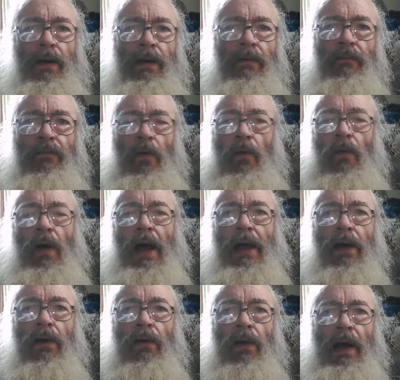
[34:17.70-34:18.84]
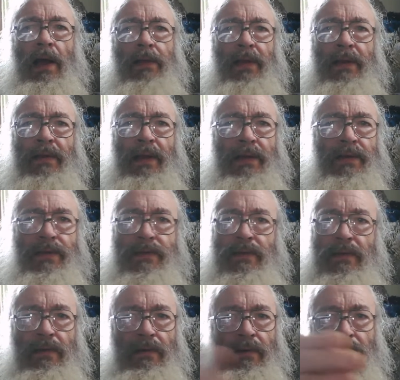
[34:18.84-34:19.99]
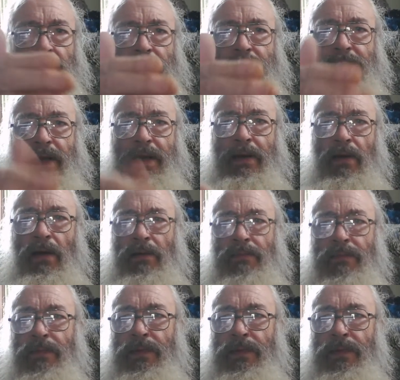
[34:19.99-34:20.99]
for a while, I think they just take it off.